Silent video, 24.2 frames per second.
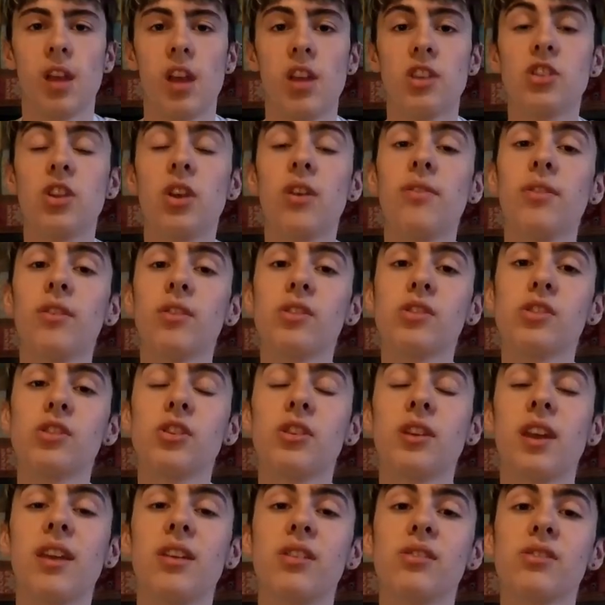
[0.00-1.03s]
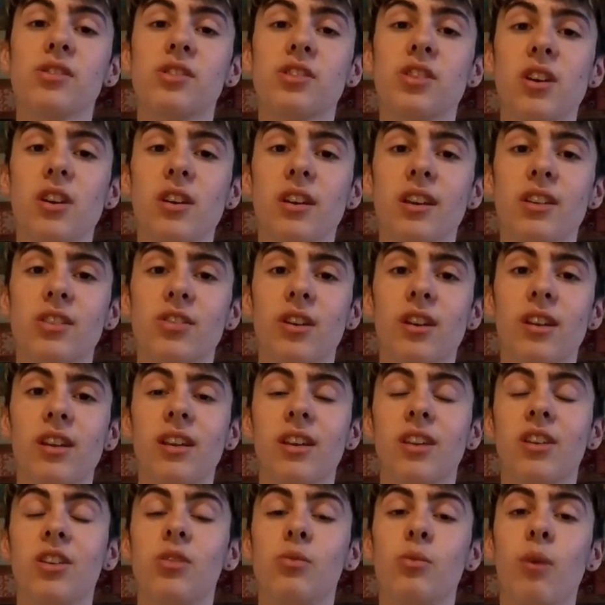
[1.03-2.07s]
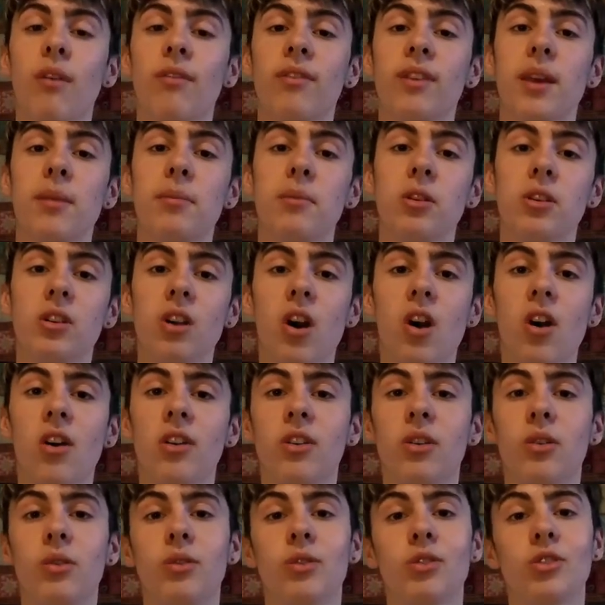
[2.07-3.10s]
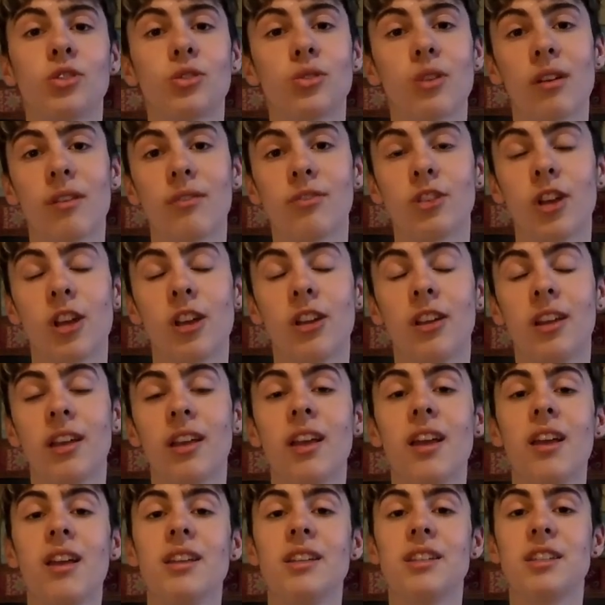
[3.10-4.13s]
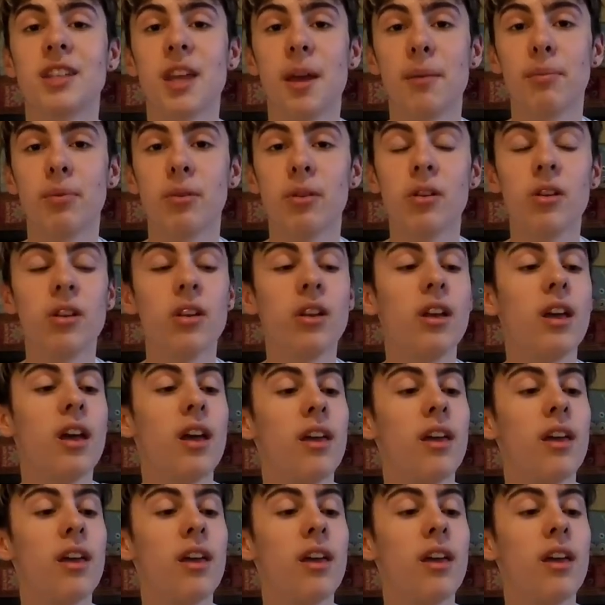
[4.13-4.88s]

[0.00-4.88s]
So if you're not too keen on circuit training and you'd rather keep your cardio and your strength training separate,